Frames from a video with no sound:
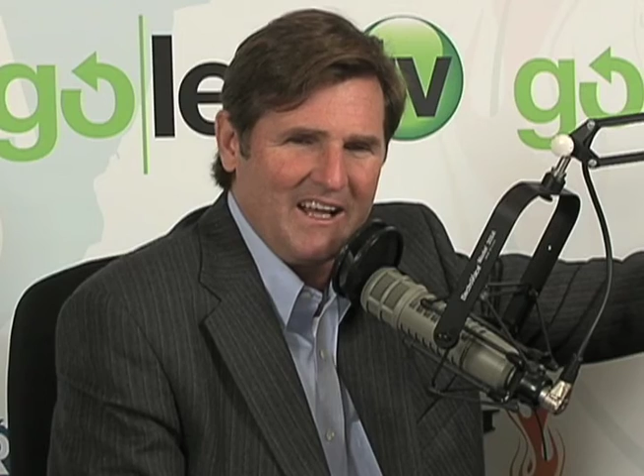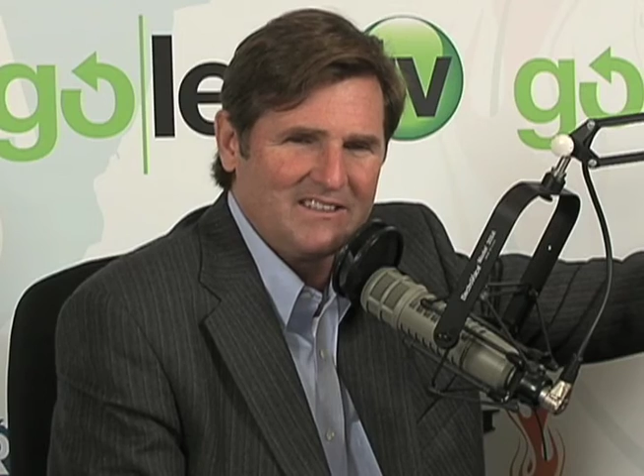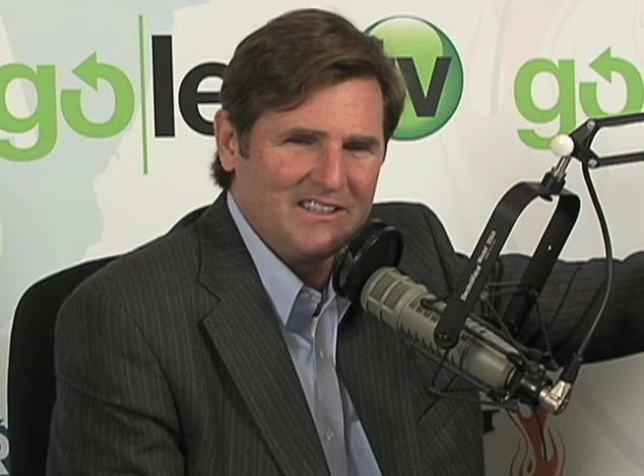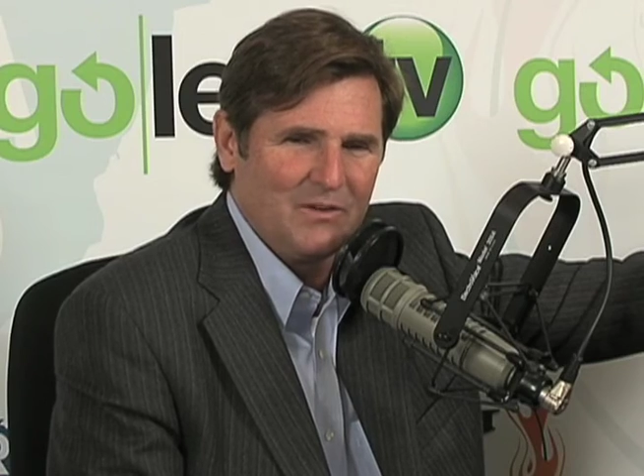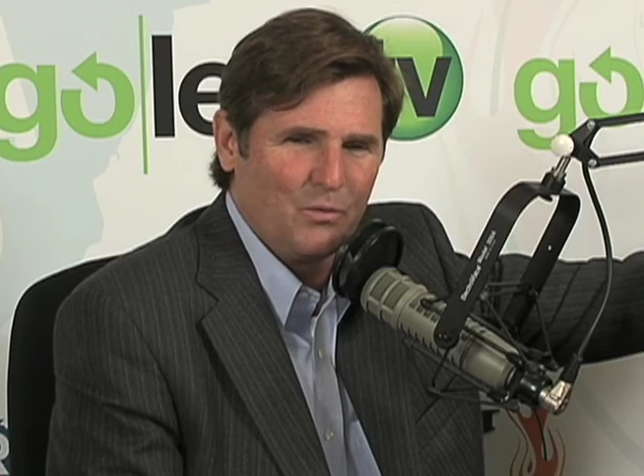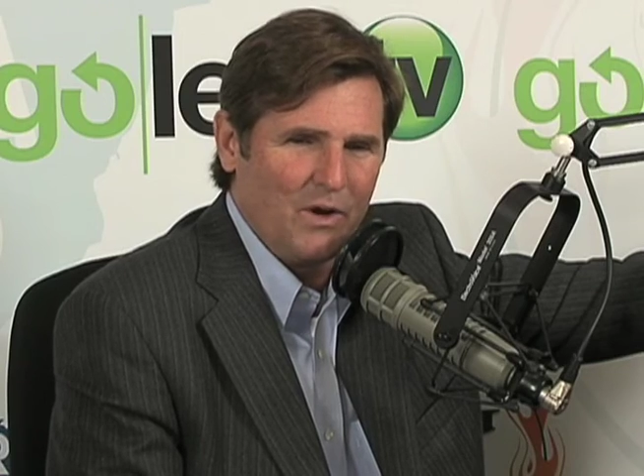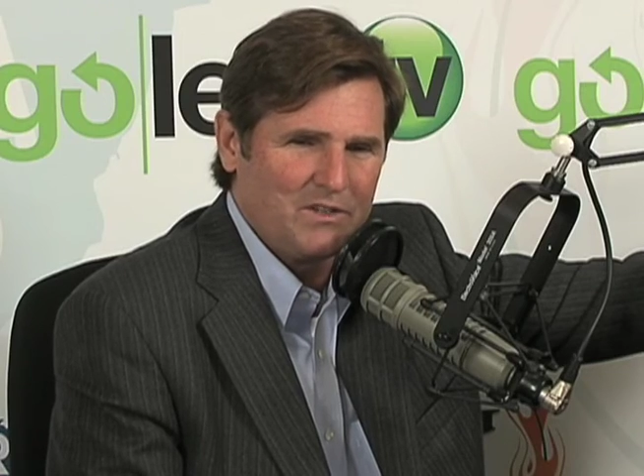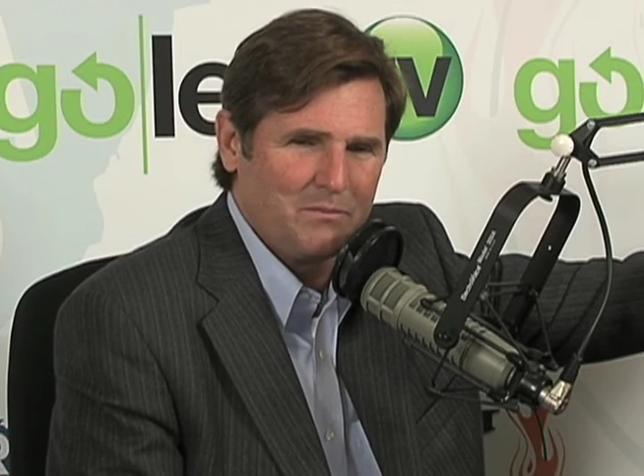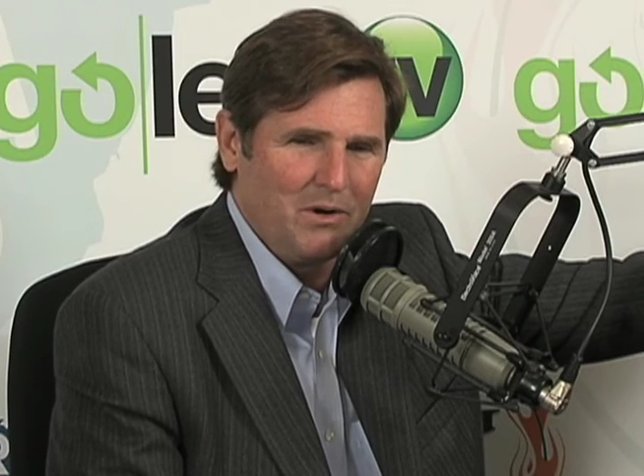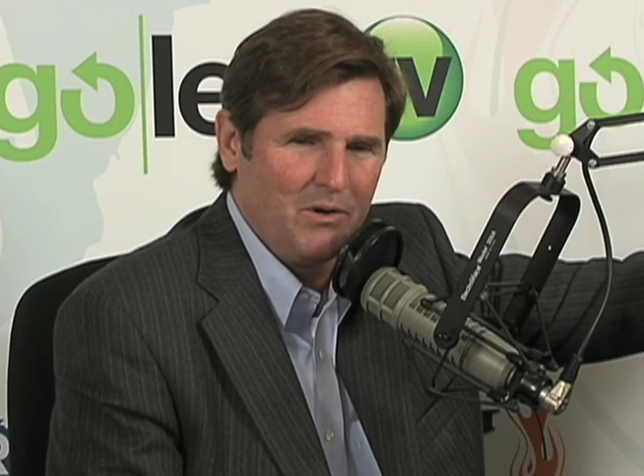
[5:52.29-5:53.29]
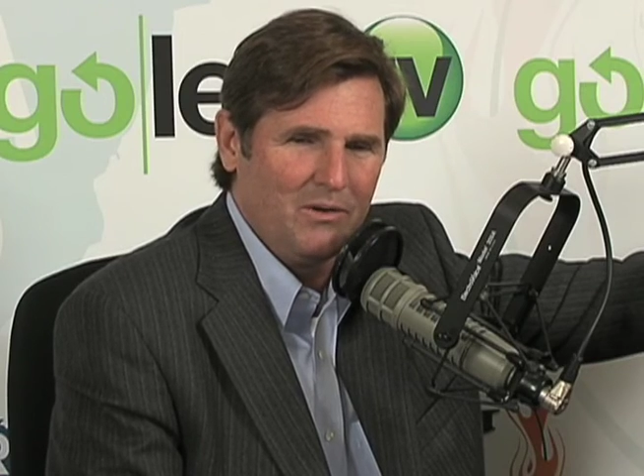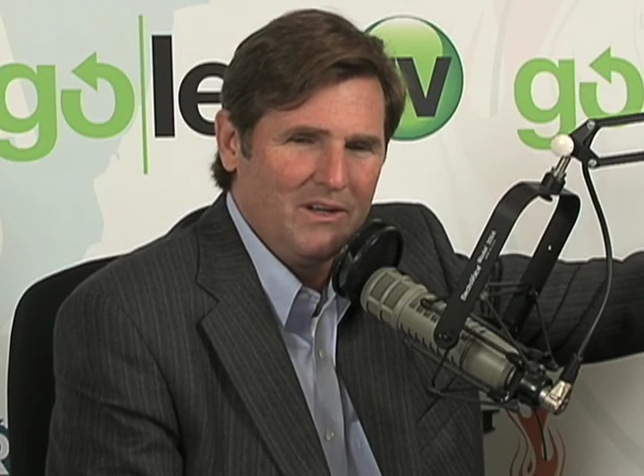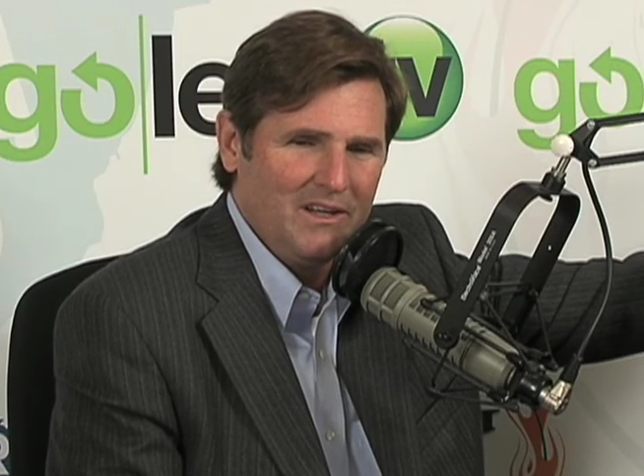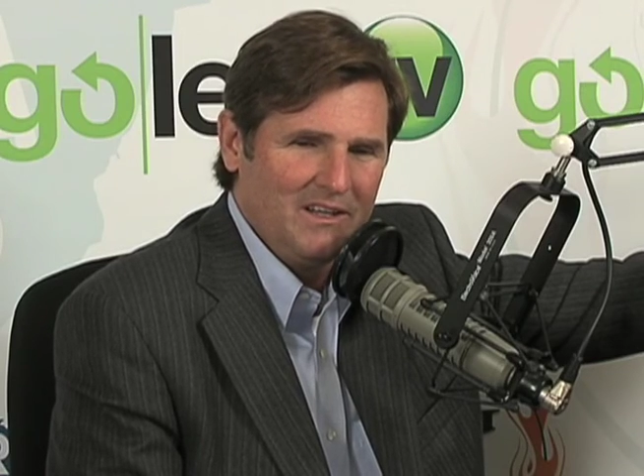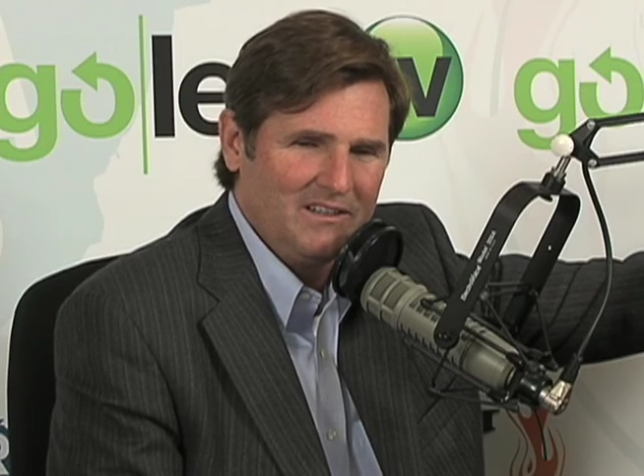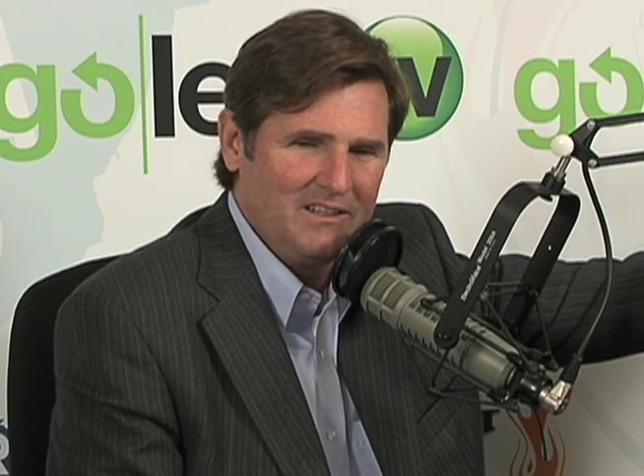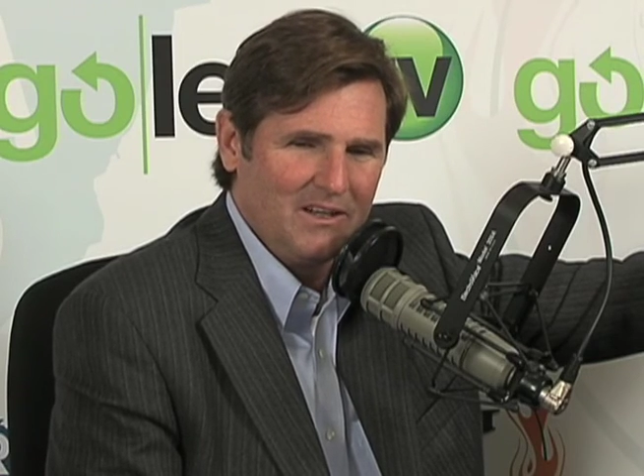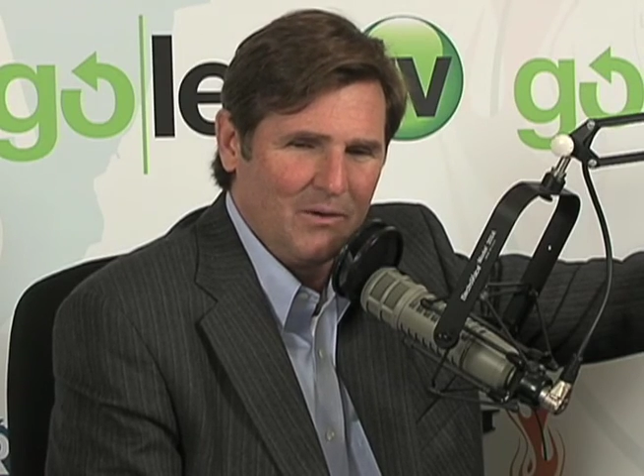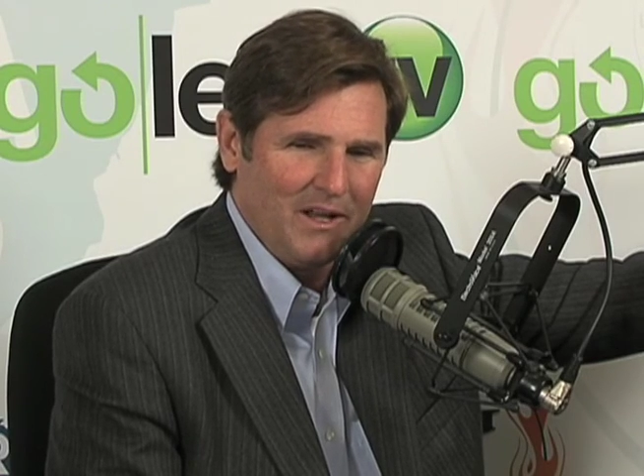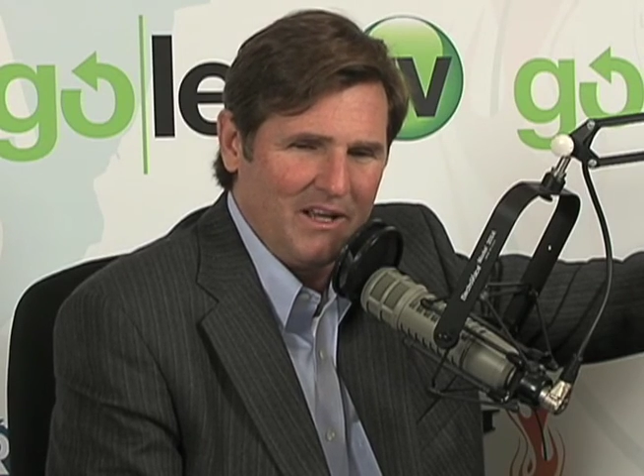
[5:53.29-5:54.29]
I'd see the Rush Bow
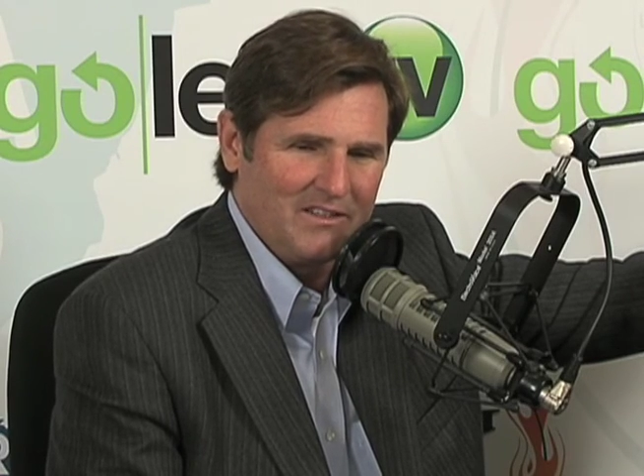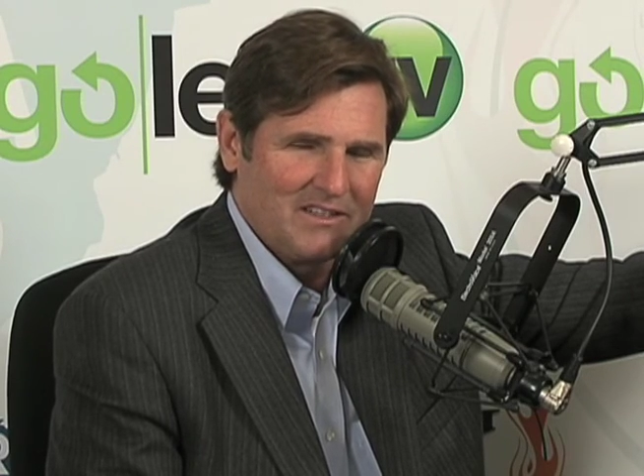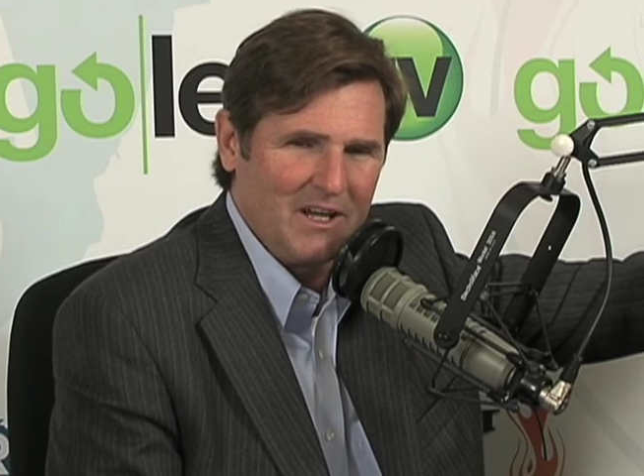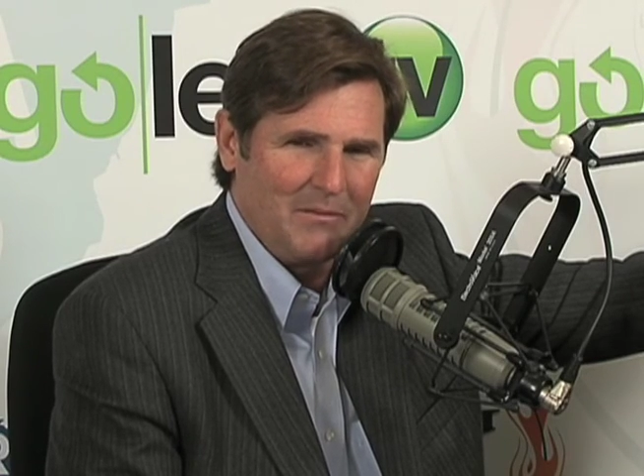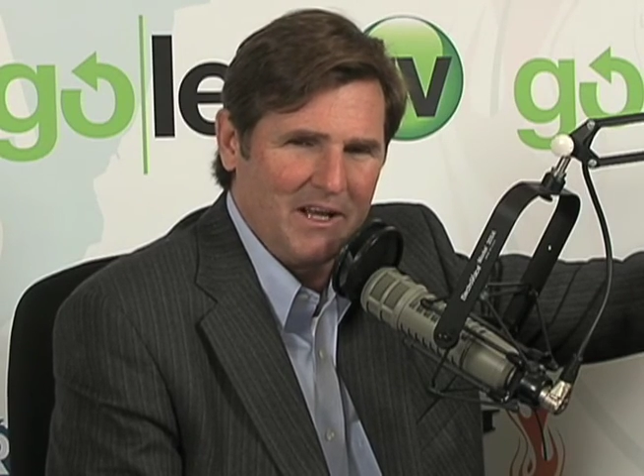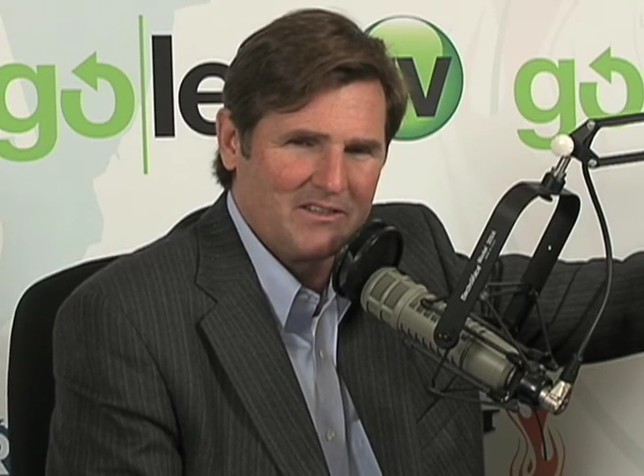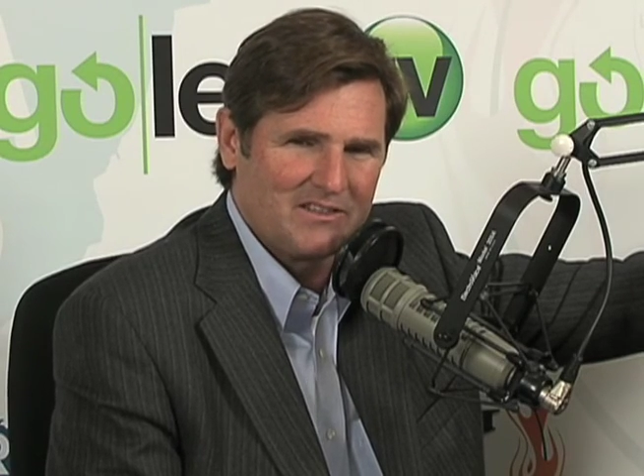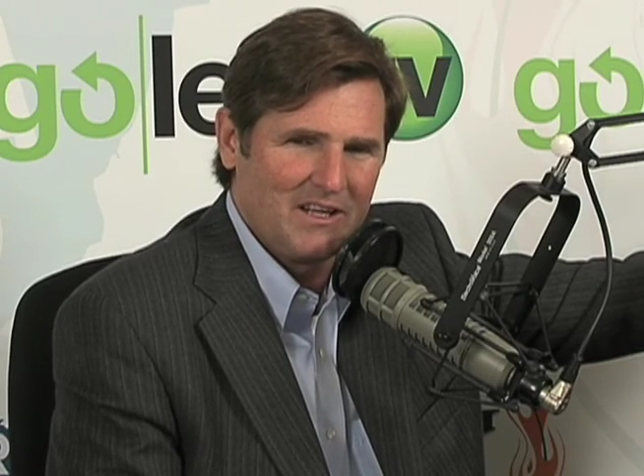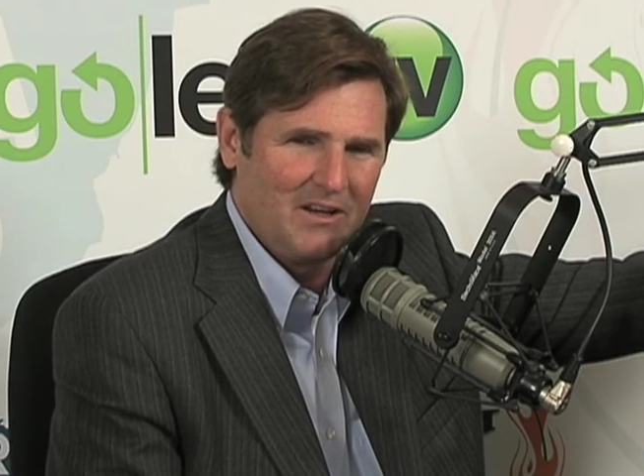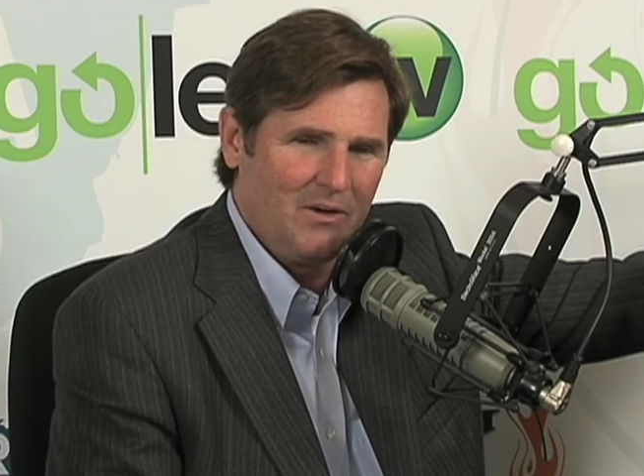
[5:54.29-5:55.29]
ditto heads coming out saying,